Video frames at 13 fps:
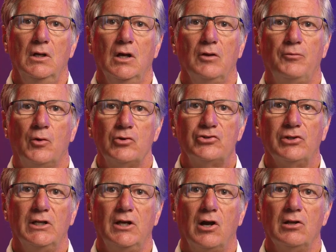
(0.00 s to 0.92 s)

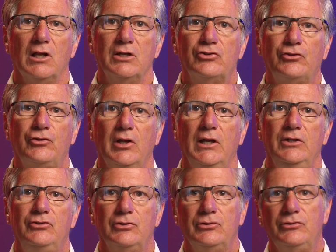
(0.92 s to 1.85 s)
Unfortunately, our
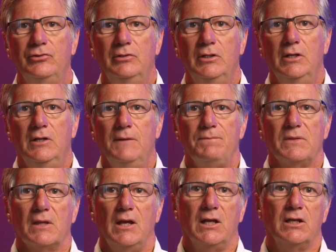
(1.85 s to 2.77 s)
legislatures
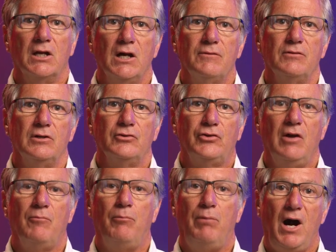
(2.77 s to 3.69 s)
and governors
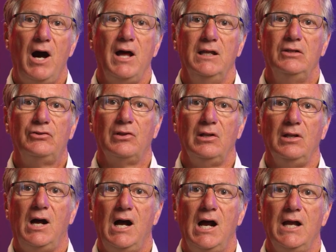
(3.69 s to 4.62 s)
have bought into the
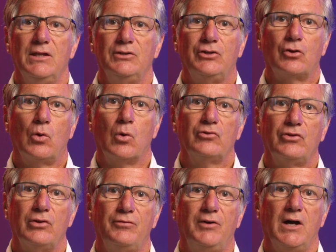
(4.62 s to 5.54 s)
lie that the courts
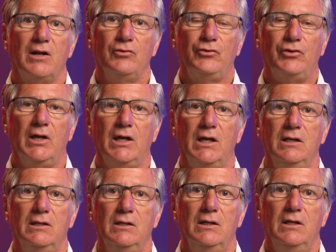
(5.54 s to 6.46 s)
are the final say
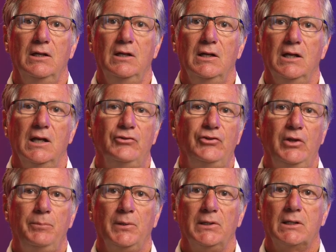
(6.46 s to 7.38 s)
and
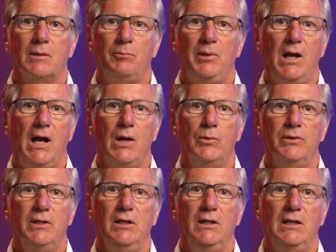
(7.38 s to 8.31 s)
simply comply
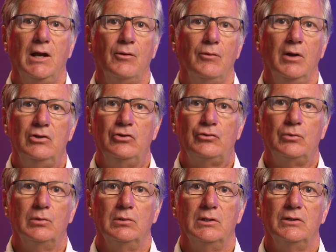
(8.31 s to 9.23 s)
with any outrageous
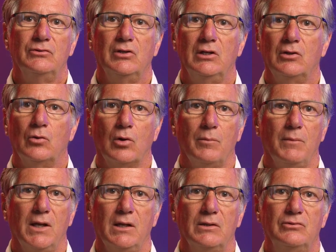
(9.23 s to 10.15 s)
rulings any court
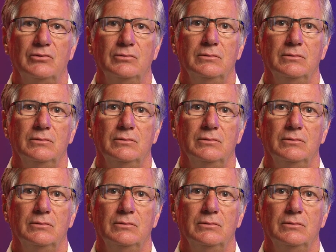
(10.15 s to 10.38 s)
makes.